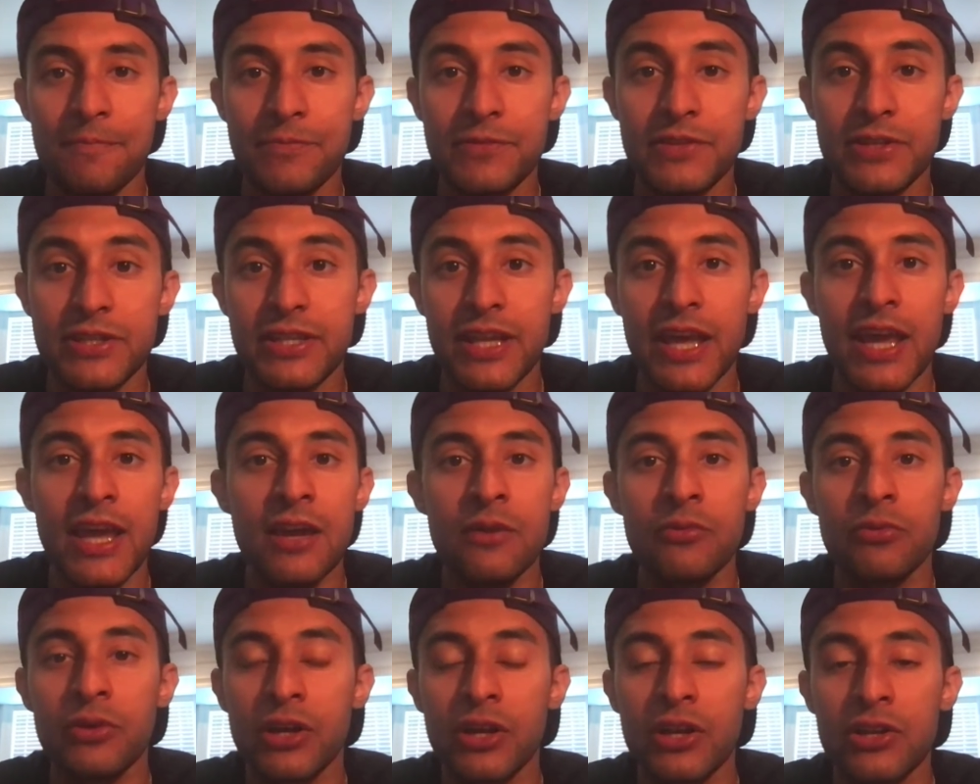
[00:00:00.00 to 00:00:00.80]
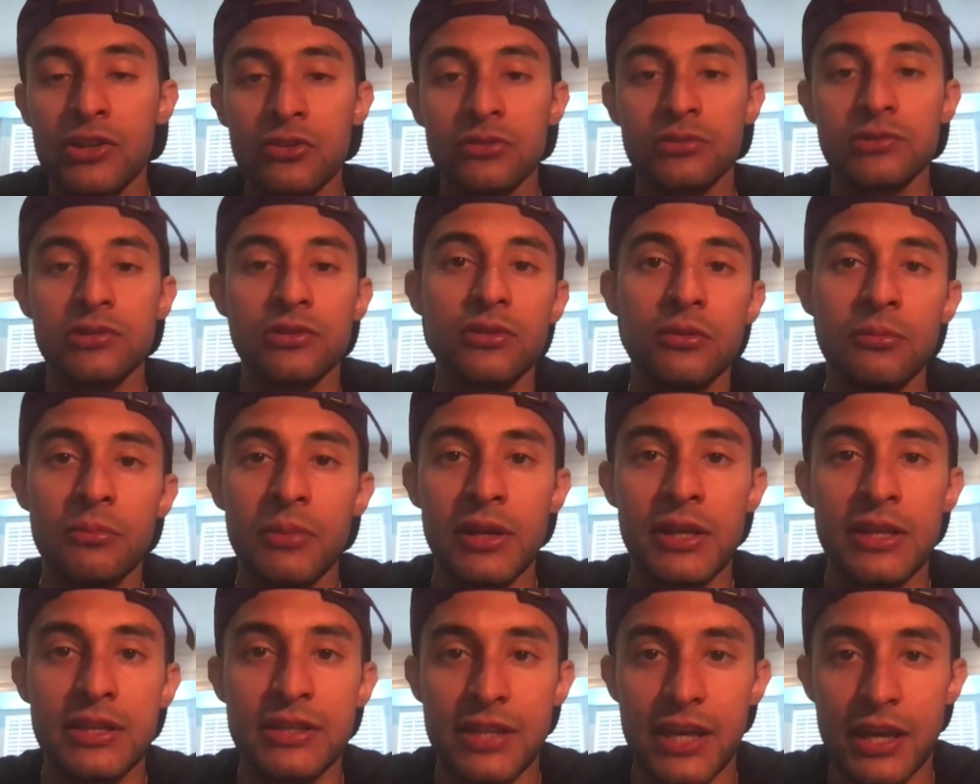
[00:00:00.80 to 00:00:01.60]
Today we're gonna do a little
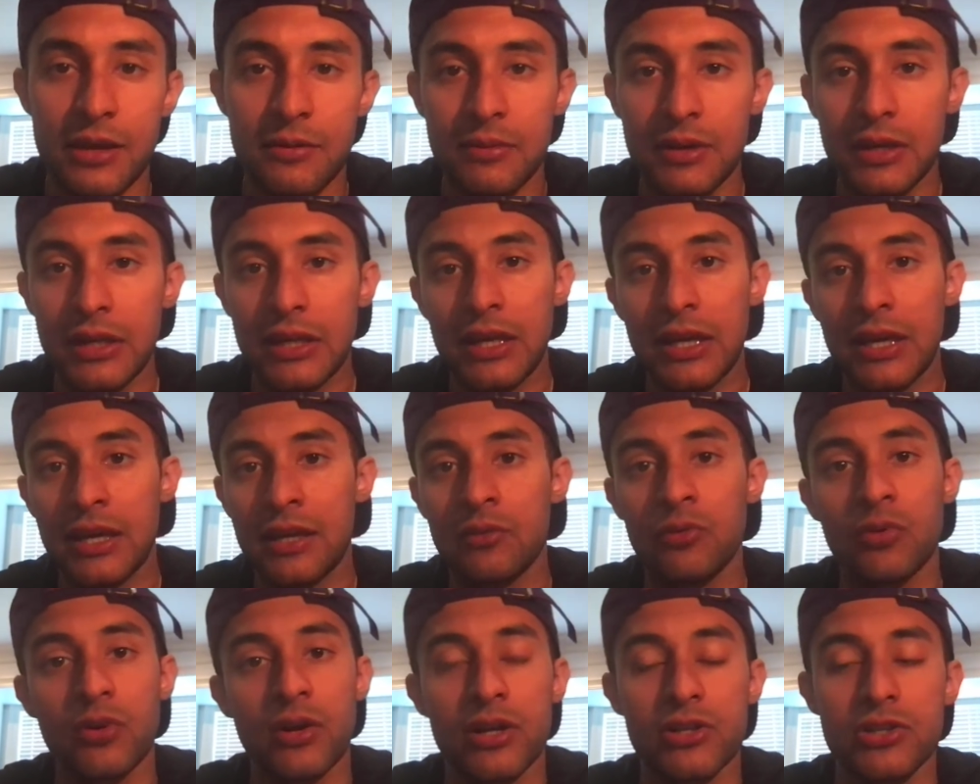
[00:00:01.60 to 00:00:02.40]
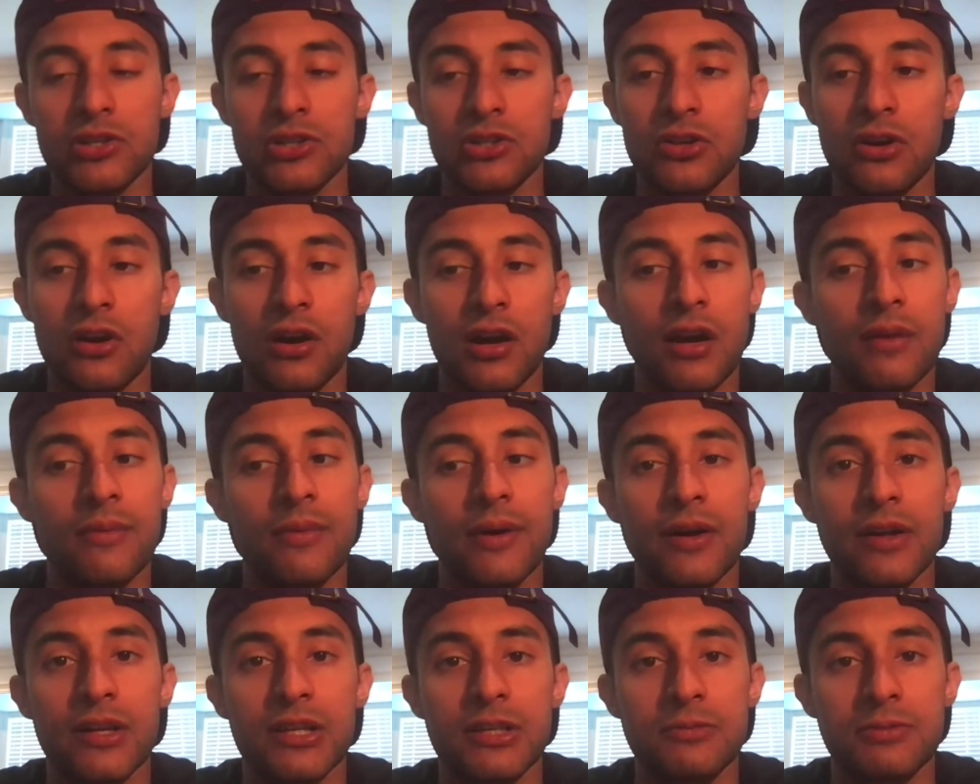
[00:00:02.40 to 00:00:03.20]
mini segment again where I just talk
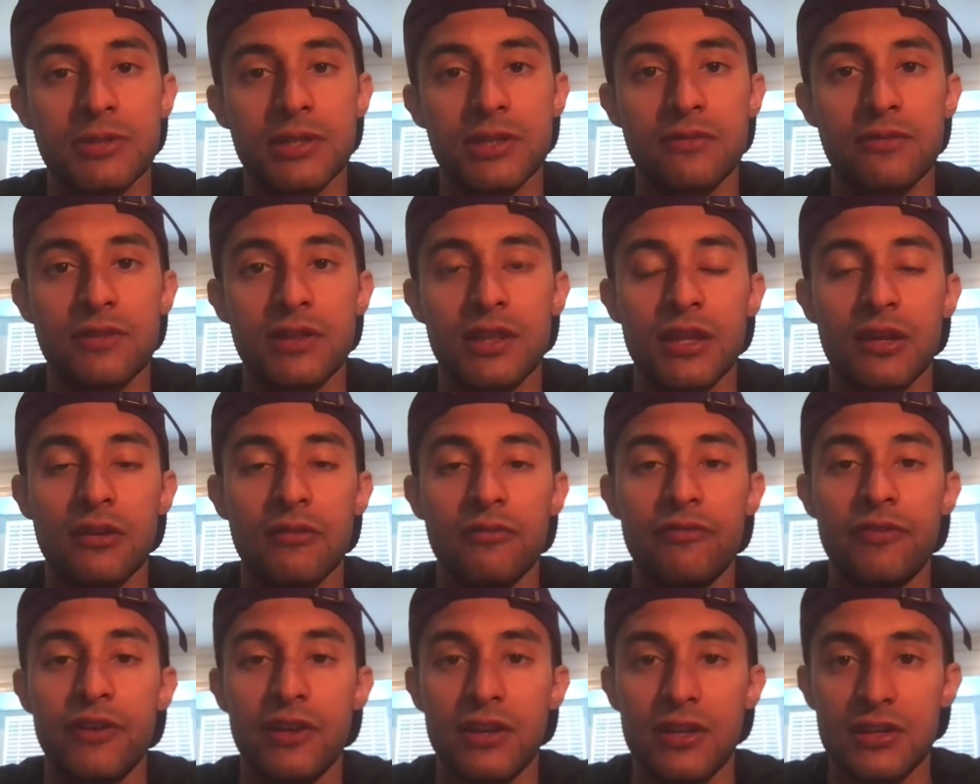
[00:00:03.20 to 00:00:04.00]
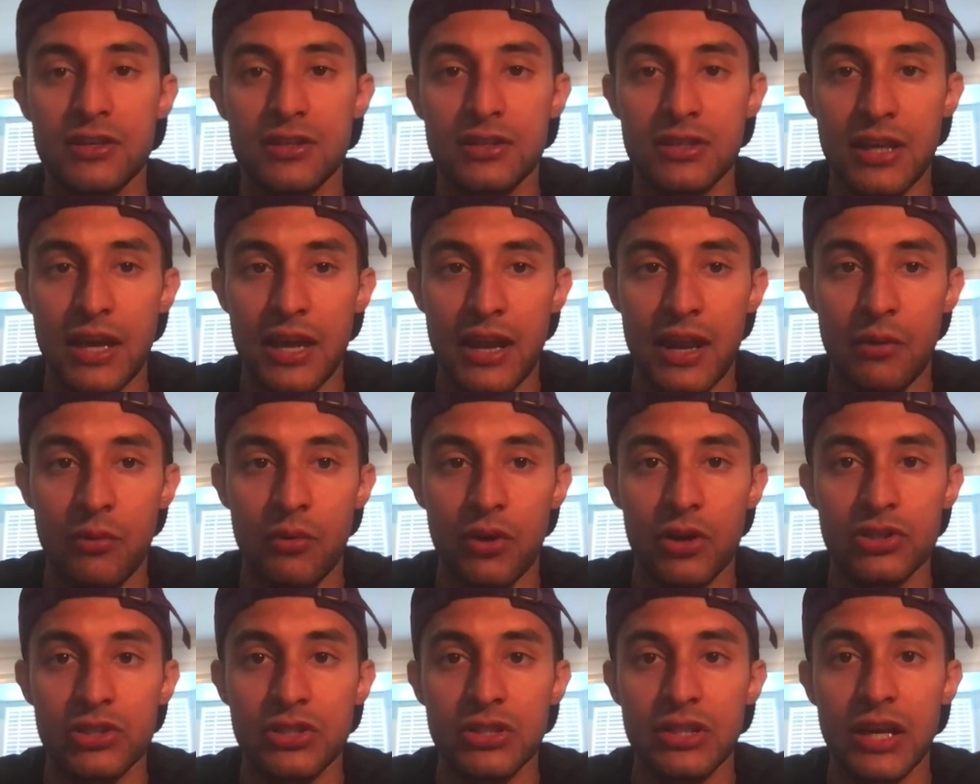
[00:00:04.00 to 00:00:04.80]
about a specific thing in fitness that I
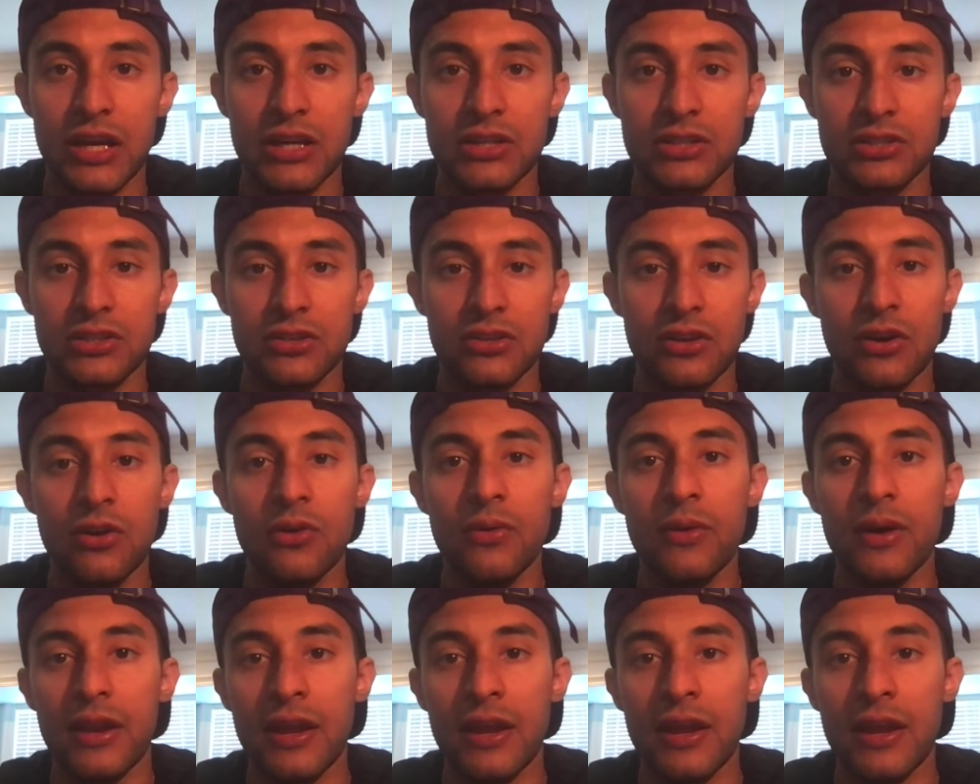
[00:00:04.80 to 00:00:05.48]
want you guys to know.